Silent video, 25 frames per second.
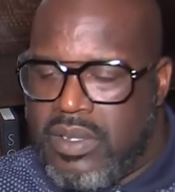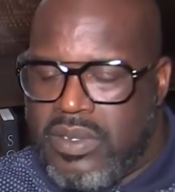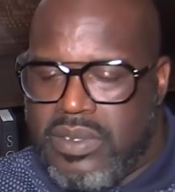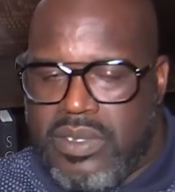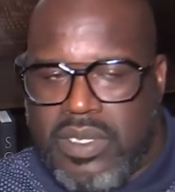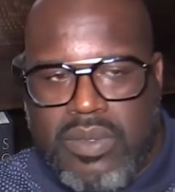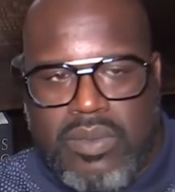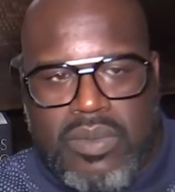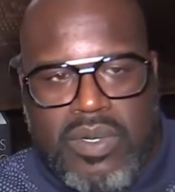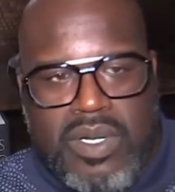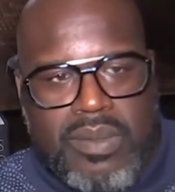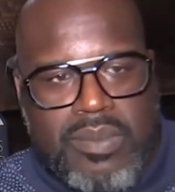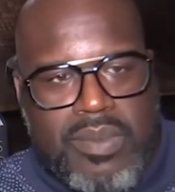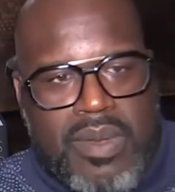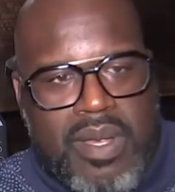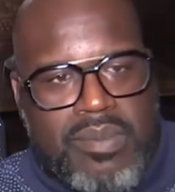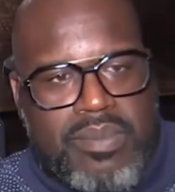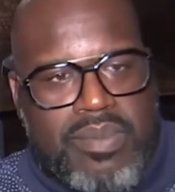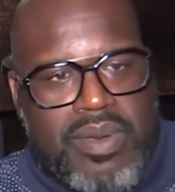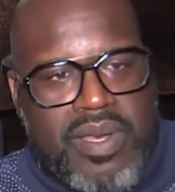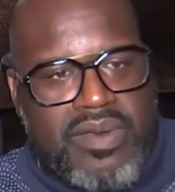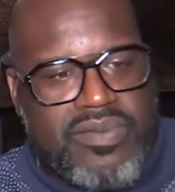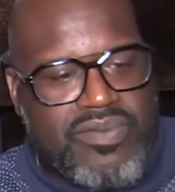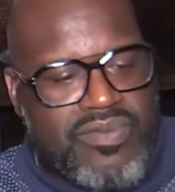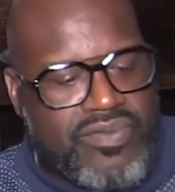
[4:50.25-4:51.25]
So one of my
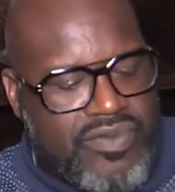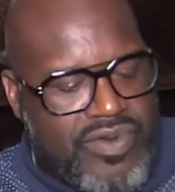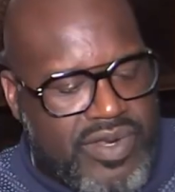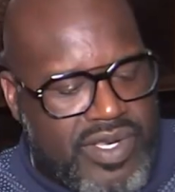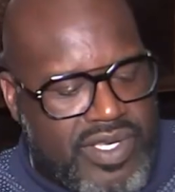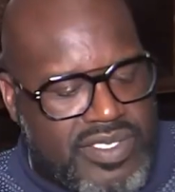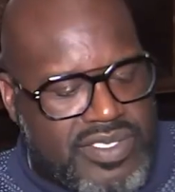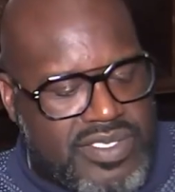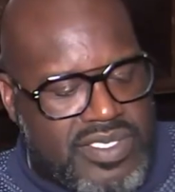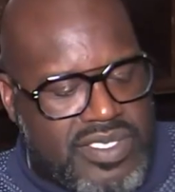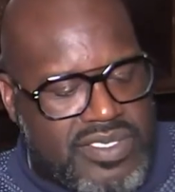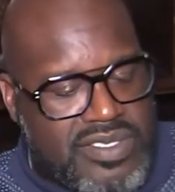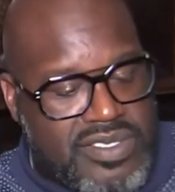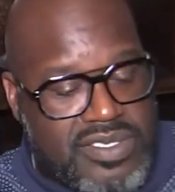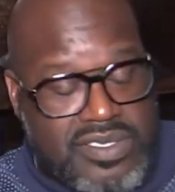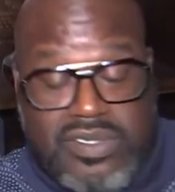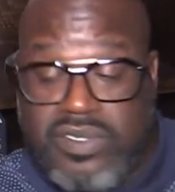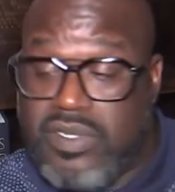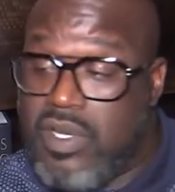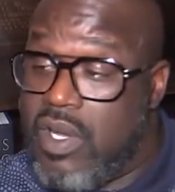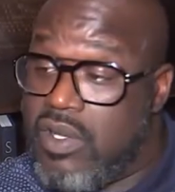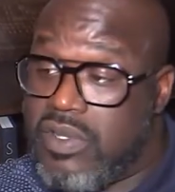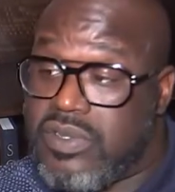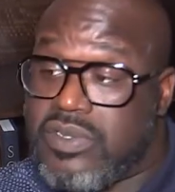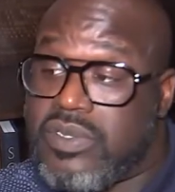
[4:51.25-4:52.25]
best friends is
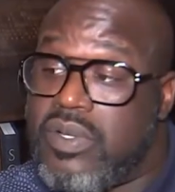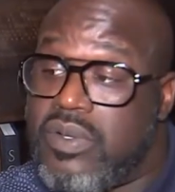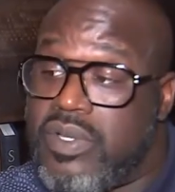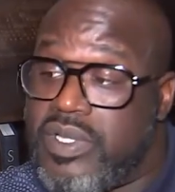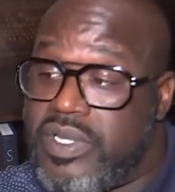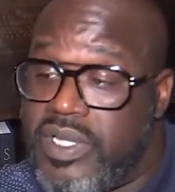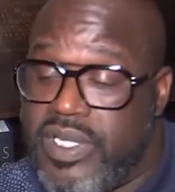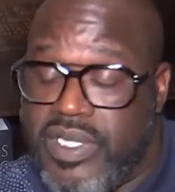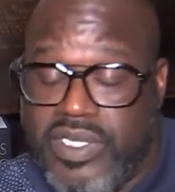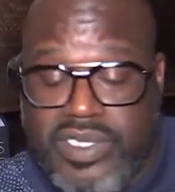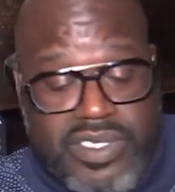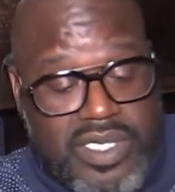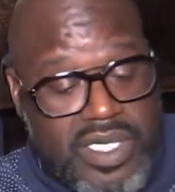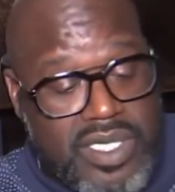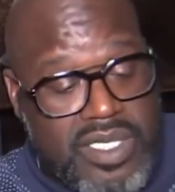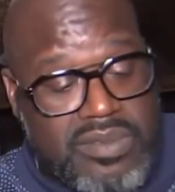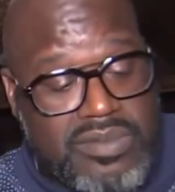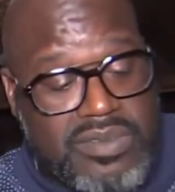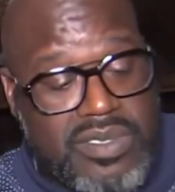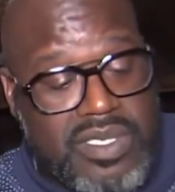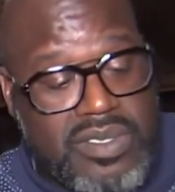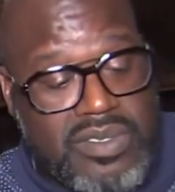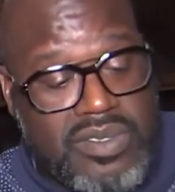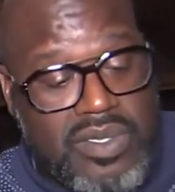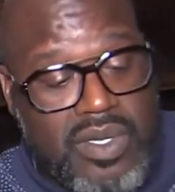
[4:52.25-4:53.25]
also a DJ,
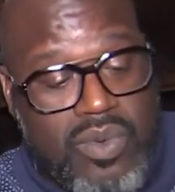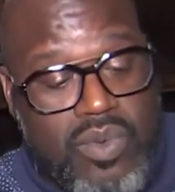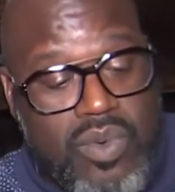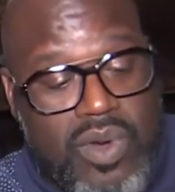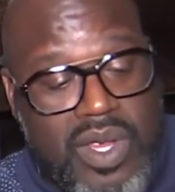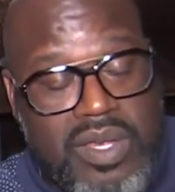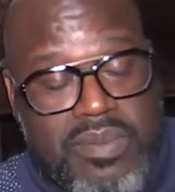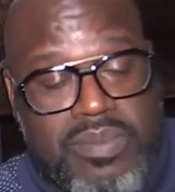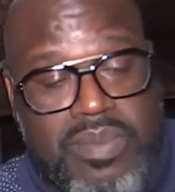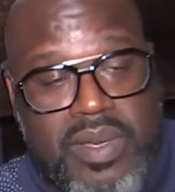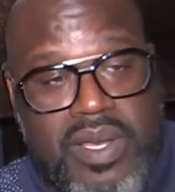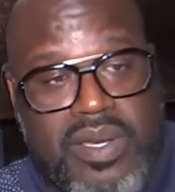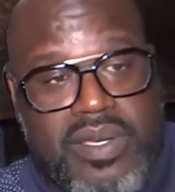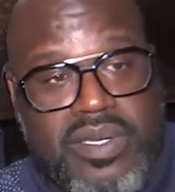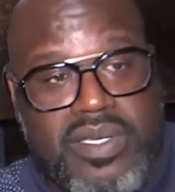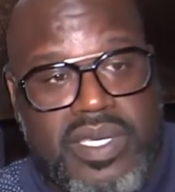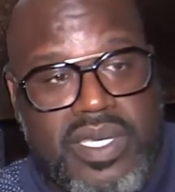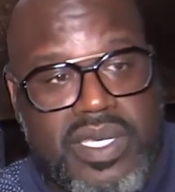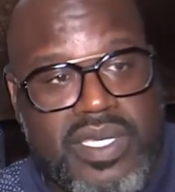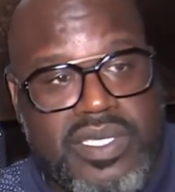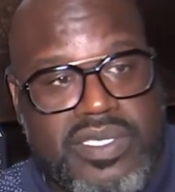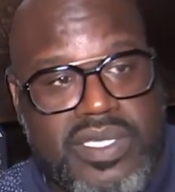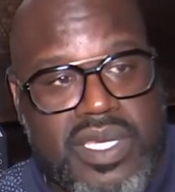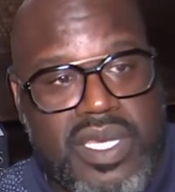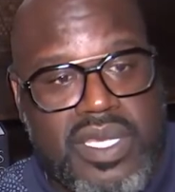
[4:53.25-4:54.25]
a way better
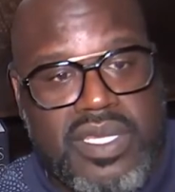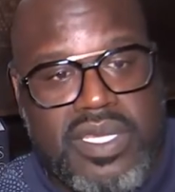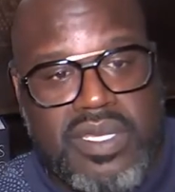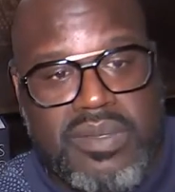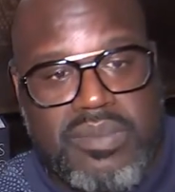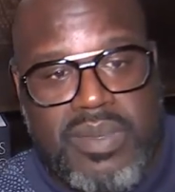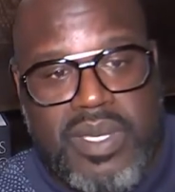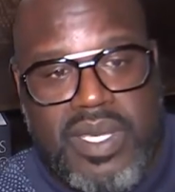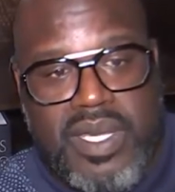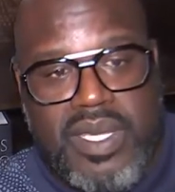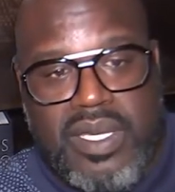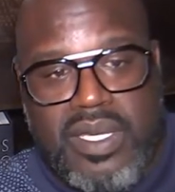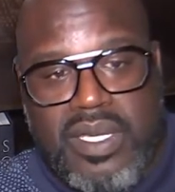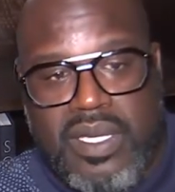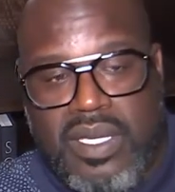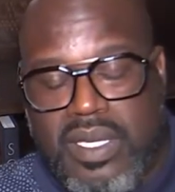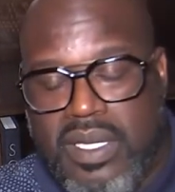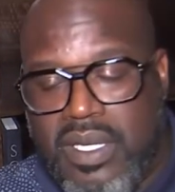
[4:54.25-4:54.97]
DJ than me.